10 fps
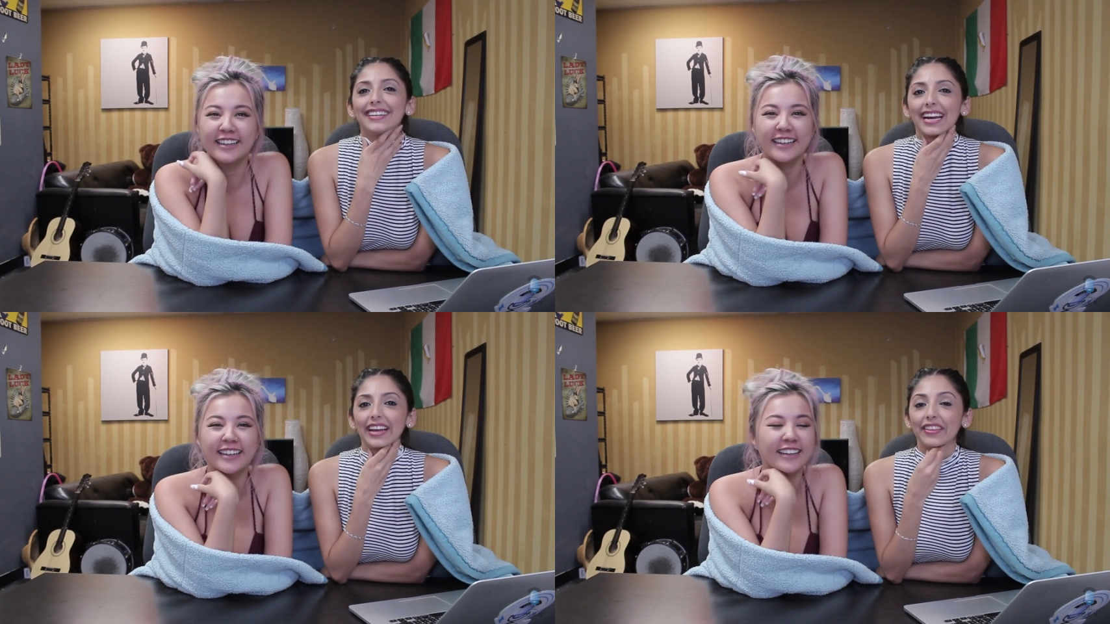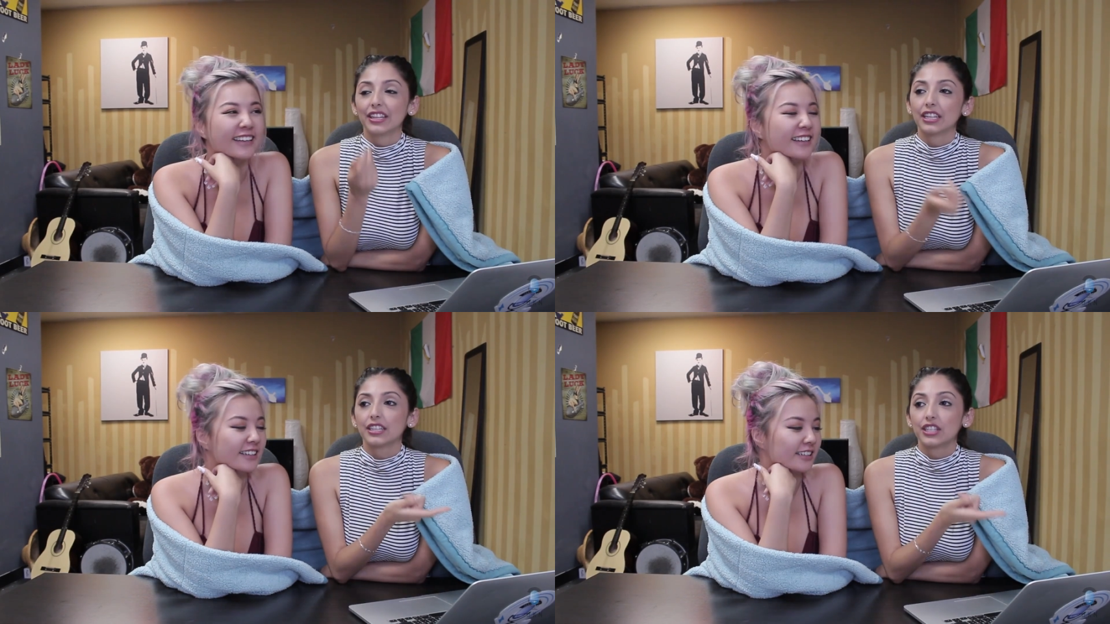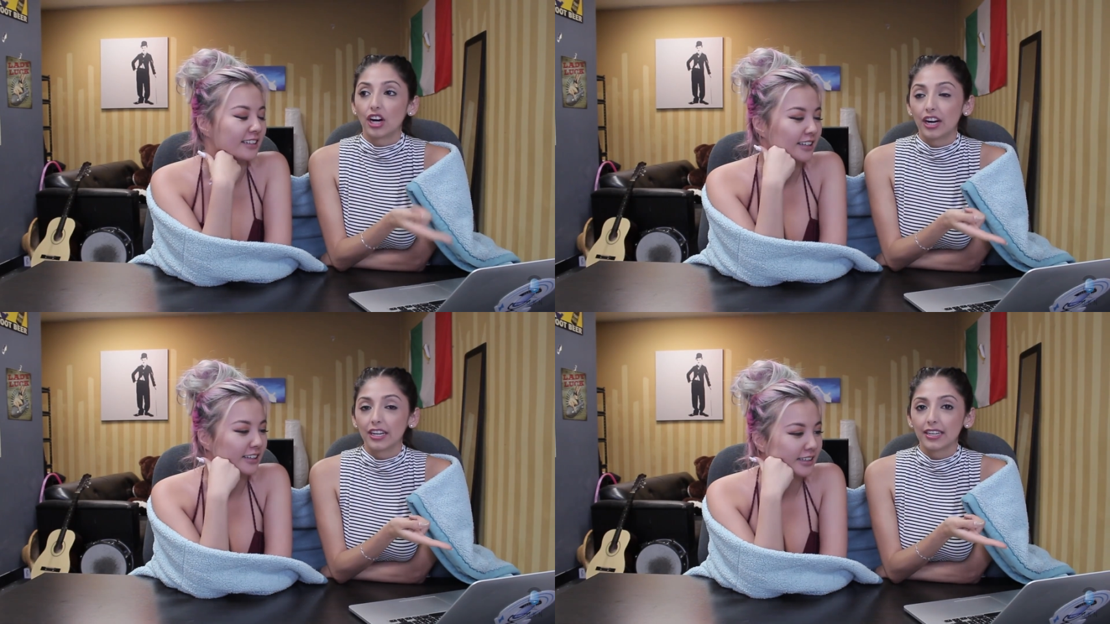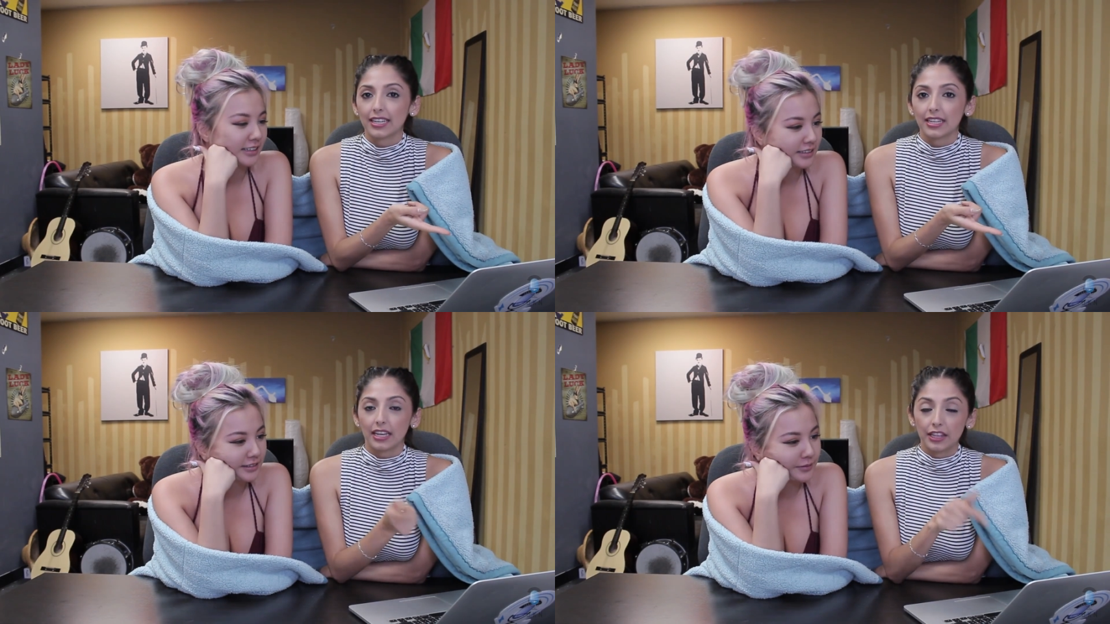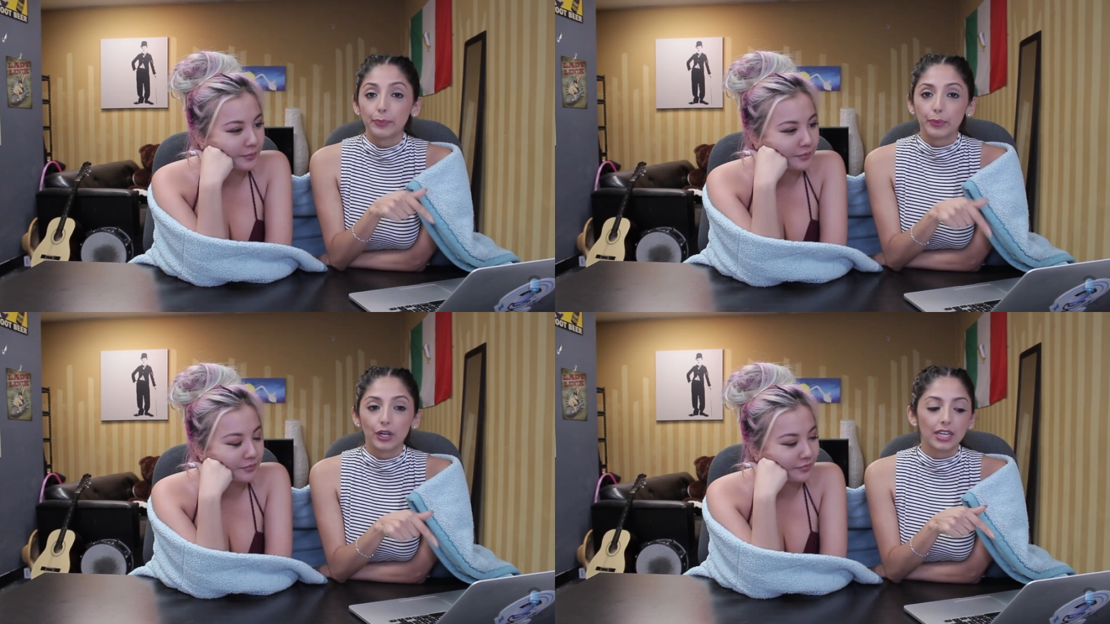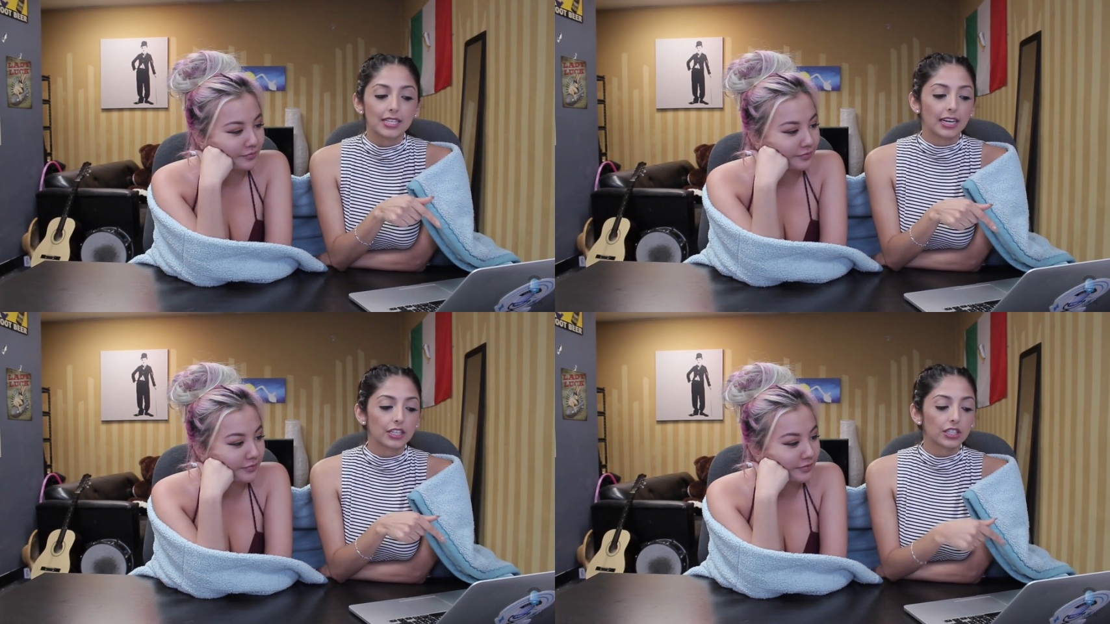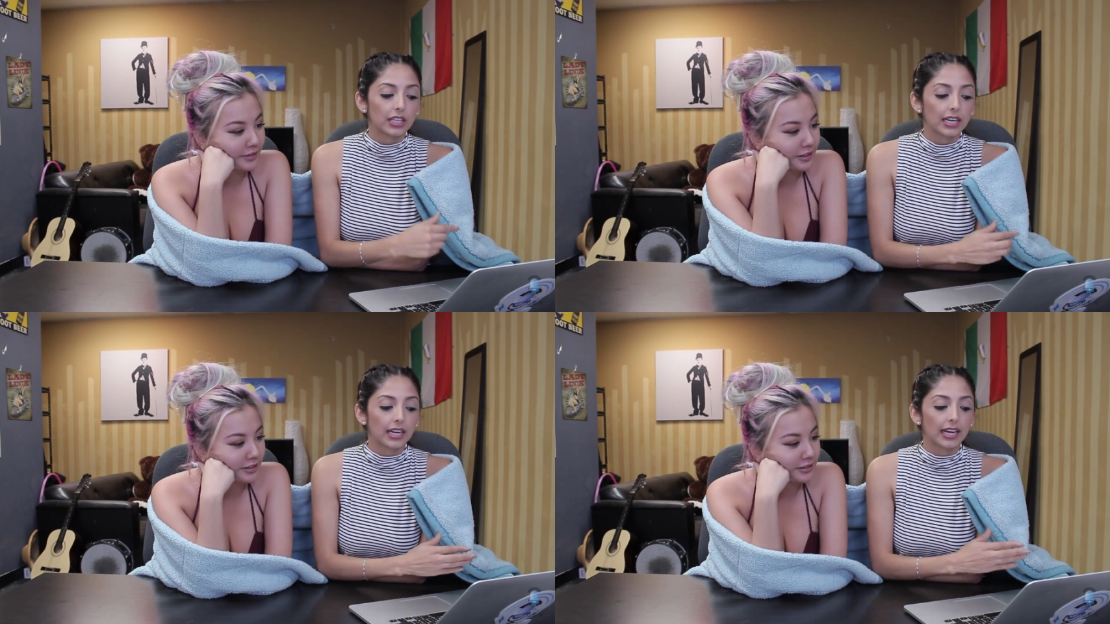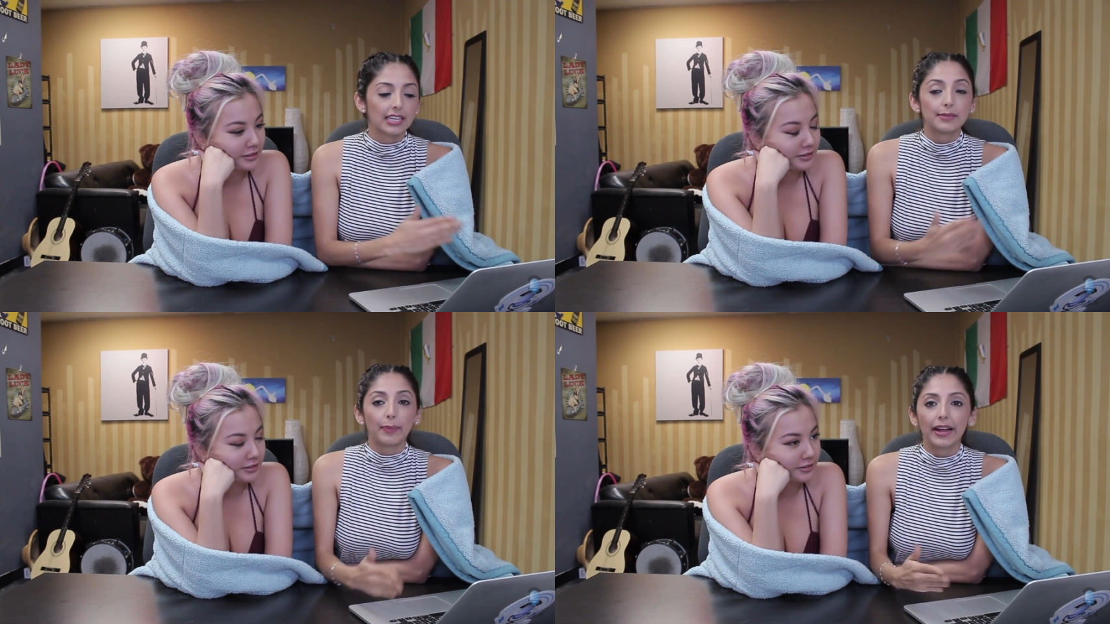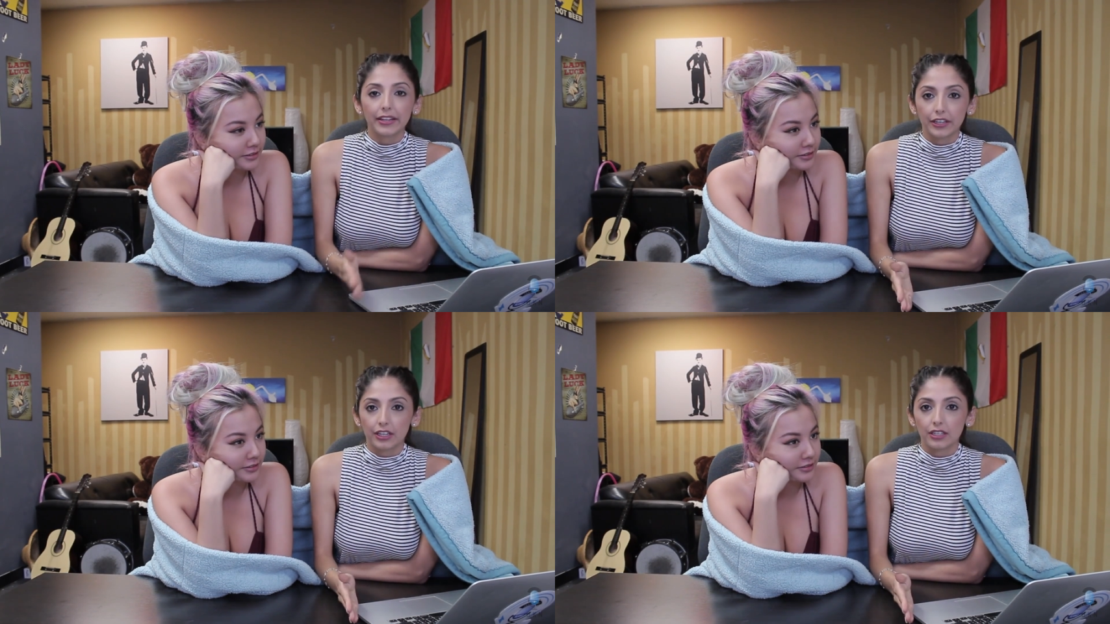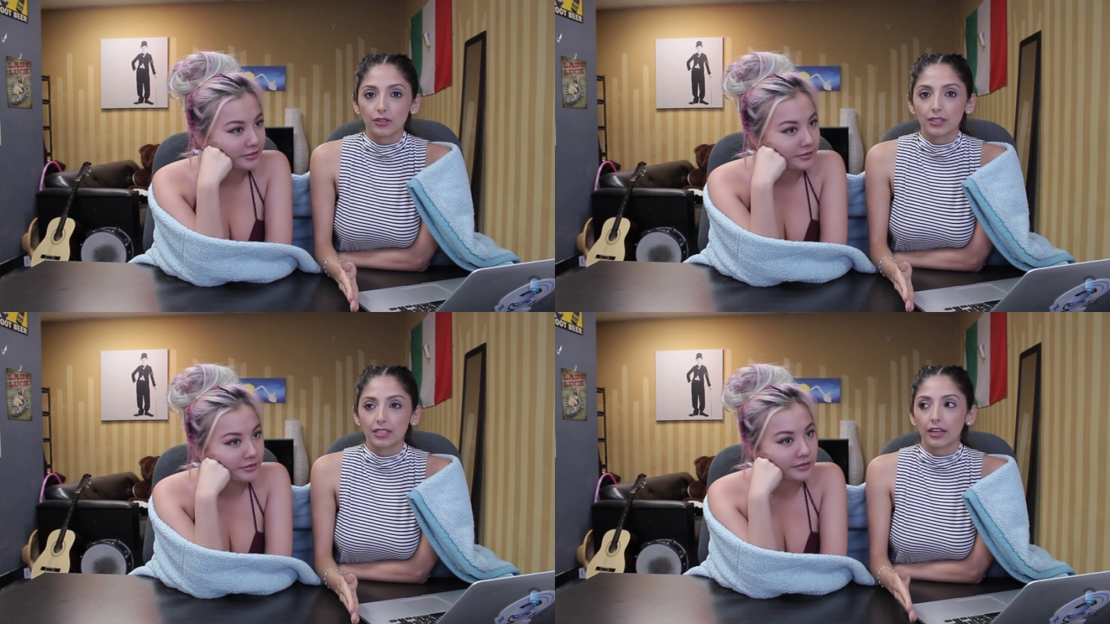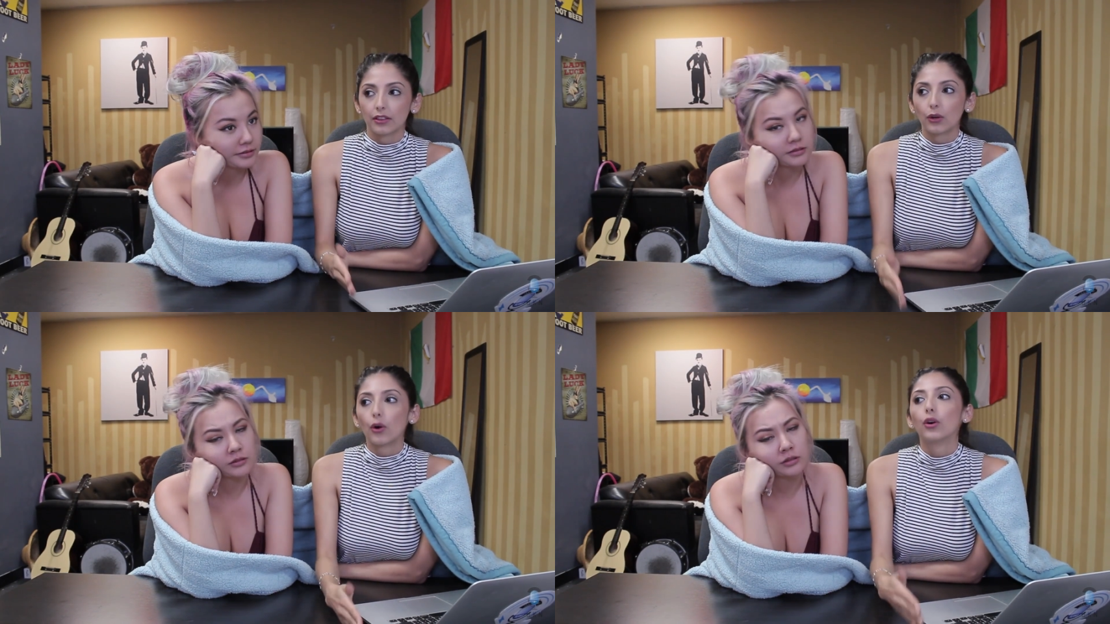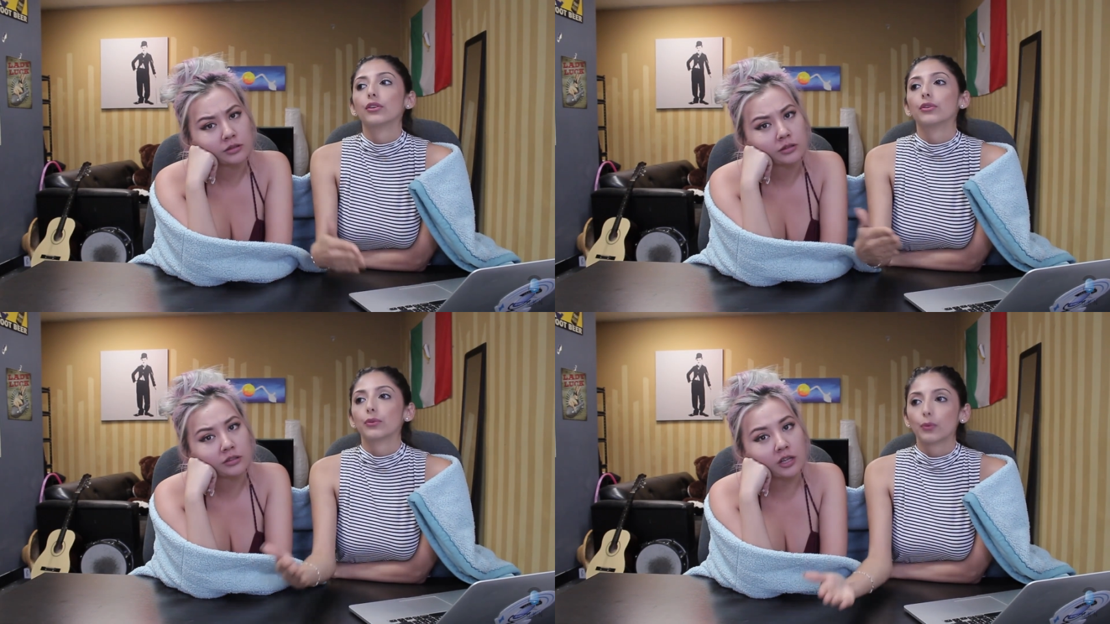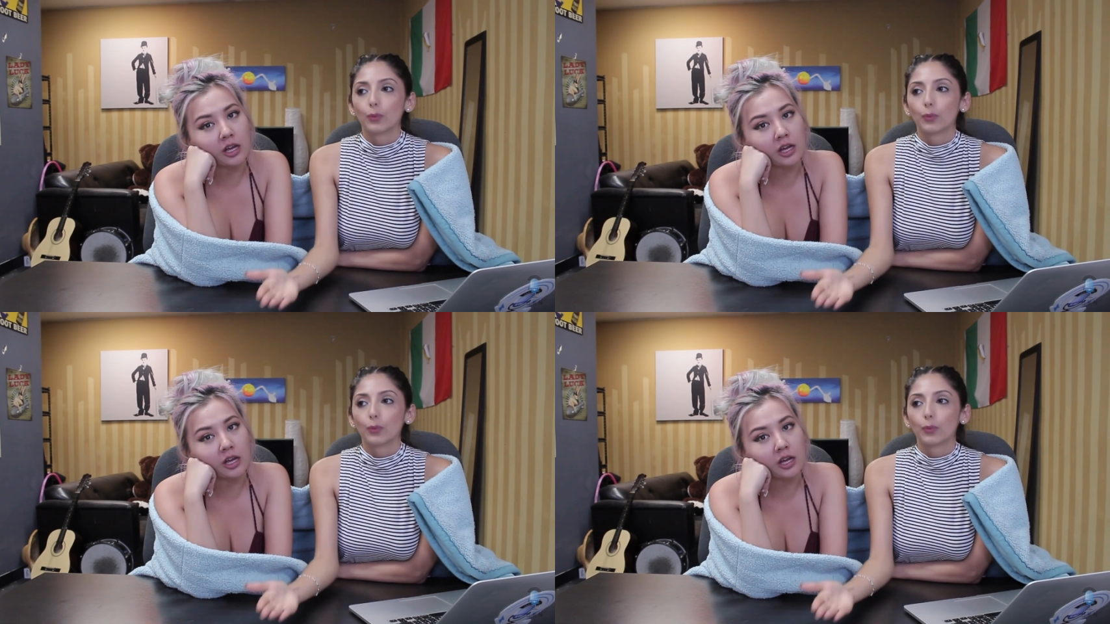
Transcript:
Speaker 1: Yeah, and then Don in the book, he's actually a Spaniard, so it's like Don. His